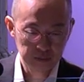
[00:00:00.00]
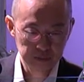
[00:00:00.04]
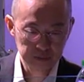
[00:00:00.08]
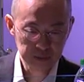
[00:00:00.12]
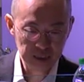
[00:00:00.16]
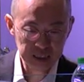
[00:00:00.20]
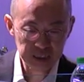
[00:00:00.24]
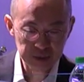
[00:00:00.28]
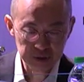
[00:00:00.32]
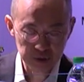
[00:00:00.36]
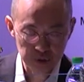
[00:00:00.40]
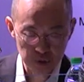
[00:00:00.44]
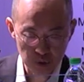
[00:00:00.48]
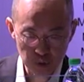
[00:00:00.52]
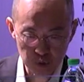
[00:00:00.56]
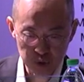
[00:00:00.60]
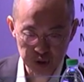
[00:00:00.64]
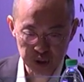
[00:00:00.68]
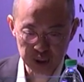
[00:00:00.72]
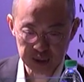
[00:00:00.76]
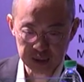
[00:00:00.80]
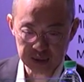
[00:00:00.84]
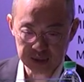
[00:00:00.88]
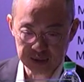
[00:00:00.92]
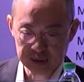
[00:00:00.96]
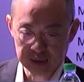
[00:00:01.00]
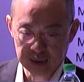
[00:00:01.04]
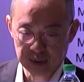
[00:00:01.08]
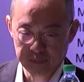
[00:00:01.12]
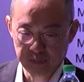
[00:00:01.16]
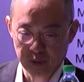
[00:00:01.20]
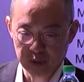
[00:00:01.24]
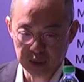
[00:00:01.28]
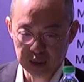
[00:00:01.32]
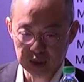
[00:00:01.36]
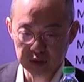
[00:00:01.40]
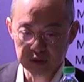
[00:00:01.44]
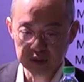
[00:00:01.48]
institutions, the
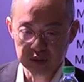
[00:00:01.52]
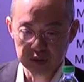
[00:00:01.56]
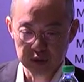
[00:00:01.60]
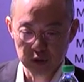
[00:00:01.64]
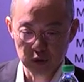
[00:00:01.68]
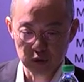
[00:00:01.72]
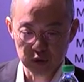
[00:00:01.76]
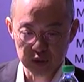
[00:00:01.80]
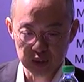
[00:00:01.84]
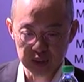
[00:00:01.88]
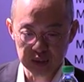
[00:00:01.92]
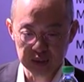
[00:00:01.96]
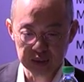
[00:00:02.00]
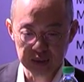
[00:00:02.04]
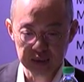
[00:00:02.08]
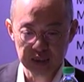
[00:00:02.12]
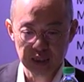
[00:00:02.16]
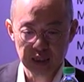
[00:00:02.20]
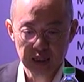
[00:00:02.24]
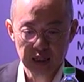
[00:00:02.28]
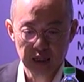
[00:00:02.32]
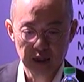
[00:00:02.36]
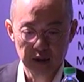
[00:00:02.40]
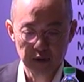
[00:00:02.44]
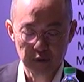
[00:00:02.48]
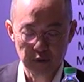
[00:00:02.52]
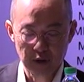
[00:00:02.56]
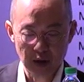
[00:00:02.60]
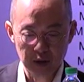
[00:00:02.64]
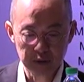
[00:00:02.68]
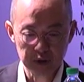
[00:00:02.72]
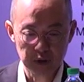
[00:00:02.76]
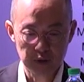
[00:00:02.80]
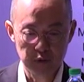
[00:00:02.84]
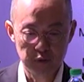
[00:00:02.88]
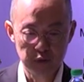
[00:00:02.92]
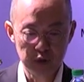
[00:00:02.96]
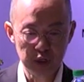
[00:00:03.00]
political institutions
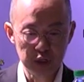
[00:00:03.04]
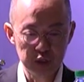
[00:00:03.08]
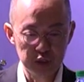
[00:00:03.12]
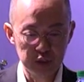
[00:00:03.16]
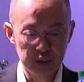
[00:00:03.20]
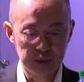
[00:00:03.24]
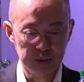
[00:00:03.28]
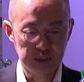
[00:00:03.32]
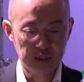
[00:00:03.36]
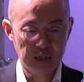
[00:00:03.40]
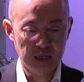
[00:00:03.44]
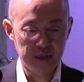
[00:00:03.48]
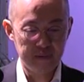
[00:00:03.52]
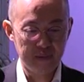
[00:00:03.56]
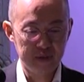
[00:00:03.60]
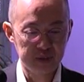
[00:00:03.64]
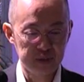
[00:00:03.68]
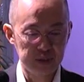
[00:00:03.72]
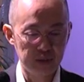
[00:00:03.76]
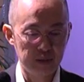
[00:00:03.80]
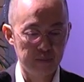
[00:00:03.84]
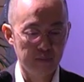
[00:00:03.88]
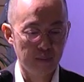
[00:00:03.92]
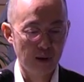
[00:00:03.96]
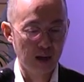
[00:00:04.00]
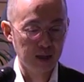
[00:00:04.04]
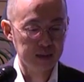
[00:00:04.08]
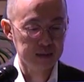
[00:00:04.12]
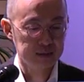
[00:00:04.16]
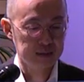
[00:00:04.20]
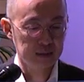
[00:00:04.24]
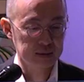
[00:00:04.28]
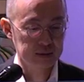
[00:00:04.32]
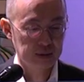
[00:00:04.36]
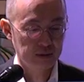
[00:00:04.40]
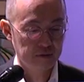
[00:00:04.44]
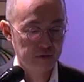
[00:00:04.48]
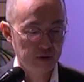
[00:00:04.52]
around the region, especially among
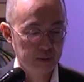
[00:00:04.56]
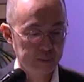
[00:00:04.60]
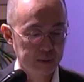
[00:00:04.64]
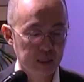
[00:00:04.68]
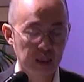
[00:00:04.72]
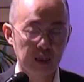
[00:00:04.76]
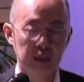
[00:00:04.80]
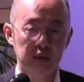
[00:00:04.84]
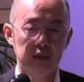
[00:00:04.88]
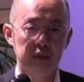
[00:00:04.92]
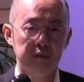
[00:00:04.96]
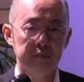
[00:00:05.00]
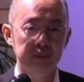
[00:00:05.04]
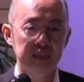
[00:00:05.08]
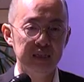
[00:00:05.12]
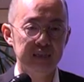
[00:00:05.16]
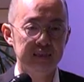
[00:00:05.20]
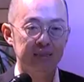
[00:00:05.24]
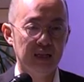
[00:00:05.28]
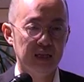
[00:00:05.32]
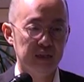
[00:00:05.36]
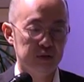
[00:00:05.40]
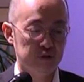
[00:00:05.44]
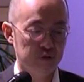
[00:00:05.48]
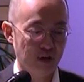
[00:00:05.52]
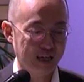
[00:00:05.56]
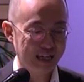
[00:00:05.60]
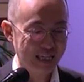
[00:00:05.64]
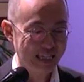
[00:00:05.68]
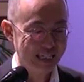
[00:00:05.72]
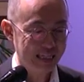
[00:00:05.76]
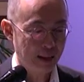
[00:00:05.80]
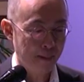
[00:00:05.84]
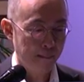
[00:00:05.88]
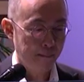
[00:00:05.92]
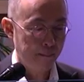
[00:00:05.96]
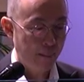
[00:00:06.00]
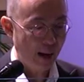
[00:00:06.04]
the developing economies, are trending
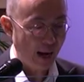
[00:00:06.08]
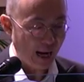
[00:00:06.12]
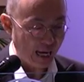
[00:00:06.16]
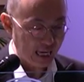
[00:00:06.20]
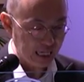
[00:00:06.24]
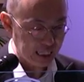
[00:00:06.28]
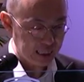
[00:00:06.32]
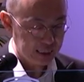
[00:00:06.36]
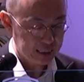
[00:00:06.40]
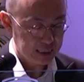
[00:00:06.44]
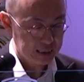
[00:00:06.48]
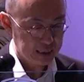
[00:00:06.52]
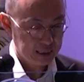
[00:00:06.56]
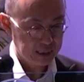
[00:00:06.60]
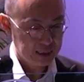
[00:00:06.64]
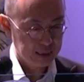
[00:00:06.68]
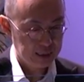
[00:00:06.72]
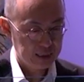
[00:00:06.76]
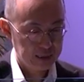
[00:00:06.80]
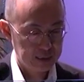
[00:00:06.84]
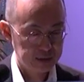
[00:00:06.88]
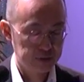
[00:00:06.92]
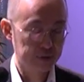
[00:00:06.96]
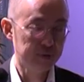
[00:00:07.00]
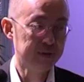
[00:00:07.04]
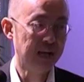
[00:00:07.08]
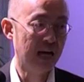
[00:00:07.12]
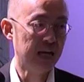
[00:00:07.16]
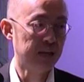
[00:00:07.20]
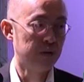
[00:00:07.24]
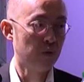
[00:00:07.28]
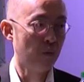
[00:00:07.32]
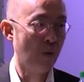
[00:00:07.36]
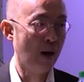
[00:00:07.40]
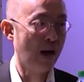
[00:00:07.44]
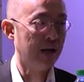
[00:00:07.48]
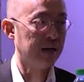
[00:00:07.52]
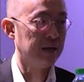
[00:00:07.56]
them back. So that's
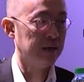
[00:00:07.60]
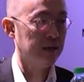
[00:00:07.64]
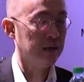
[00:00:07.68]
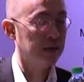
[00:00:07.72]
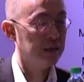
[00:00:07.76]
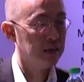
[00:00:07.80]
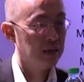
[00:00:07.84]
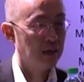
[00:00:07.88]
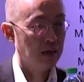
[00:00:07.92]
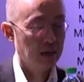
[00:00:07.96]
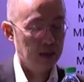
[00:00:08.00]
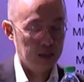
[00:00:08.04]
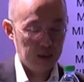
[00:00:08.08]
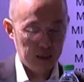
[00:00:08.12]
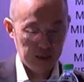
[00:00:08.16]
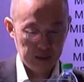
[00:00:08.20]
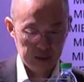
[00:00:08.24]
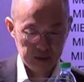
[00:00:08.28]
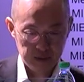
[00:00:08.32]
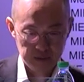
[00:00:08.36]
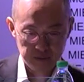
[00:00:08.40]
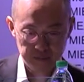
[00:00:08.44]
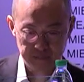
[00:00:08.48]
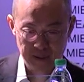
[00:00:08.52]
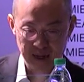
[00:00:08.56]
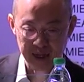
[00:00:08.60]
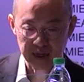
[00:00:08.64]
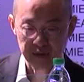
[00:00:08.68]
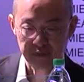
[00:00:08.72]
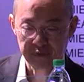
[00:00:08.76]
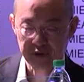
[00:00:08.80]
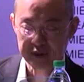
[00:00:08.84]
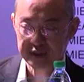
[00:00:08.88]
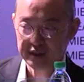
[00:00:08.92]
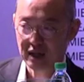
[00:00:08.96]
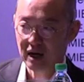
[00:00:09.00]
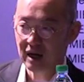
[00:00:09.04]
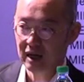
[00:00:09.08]
where the
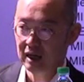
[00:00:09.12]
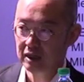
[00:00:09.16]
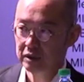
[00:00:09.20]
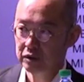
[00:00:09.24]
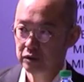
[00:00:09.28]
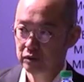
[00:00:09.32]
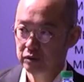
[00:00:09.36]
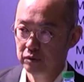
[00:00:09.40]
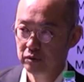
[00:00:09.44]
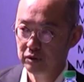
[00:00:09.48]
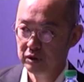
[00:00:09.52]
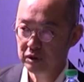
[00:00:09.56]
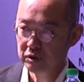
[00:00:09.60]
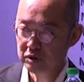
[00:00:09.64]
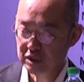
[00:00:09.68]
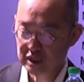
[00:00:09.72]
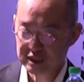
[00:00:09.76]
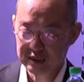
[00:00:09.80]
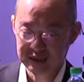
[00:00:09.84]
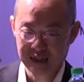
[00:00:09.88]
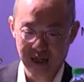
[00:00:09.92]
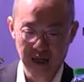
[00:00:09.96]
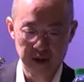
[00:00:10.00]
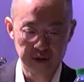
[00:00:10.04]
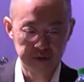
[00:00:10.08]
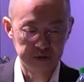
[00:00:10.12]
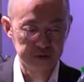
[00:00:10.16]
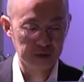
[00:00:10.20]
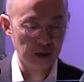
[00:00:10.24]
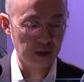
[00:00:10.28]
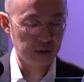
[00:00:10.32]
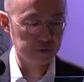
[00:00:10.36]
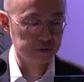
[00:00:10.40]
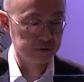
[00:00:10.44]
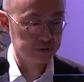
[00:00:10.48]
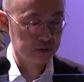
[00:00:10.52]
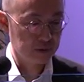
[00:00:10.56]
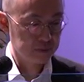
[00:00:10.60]
benefits are to regions like
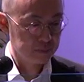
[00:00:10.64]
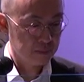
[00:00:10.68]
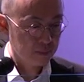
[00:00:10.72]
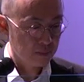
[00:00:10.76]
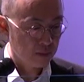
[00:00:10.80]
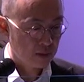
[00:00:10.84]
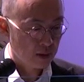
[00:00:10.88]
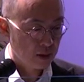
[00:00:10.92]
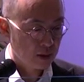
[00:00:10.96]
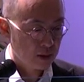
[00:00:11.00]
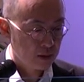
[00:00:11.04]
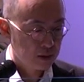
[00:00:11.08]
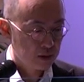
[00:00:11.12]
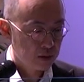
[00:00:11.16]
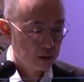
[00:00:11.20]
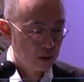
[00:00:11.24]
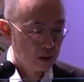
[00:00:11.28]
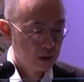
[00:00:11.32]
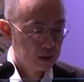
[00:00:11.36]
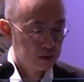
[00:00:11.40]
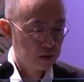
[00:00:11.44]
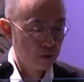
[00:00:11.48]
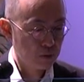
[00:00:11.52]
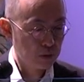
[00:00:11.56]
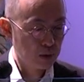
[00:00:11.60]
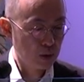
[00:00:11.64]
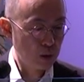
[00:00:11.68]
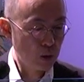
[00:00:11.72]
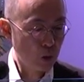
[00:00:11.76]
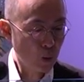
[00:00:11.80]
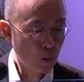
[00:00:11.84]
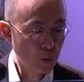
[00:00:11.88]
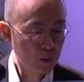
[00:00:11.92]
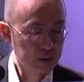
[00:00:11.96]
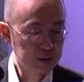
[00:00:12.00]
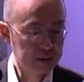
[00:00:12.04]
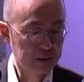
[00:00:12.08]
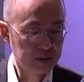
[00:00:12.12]
ourselves. So the
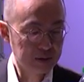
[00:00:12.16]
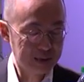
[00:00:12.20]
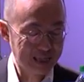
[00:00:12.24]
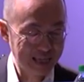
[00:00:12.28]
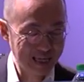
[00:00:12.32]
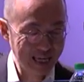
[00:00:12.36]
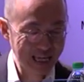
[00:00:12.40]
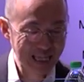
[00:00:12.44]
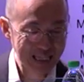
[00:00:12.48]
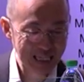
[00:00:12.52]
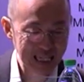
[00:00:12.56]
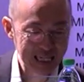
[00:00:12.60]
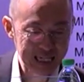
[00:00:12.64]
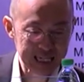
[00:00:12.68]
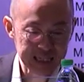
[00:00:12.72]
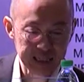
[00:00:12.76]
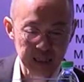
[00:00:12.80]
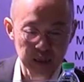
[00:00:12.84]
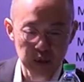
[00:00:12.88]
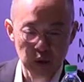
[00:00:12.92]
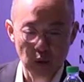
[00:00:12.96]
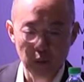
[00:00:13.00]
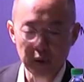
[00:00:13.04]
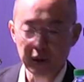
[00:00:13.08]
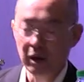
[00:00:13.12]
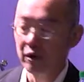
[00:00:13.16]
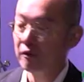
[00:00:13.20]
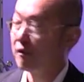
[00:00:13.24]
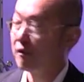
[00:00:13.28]
key thing is the lowering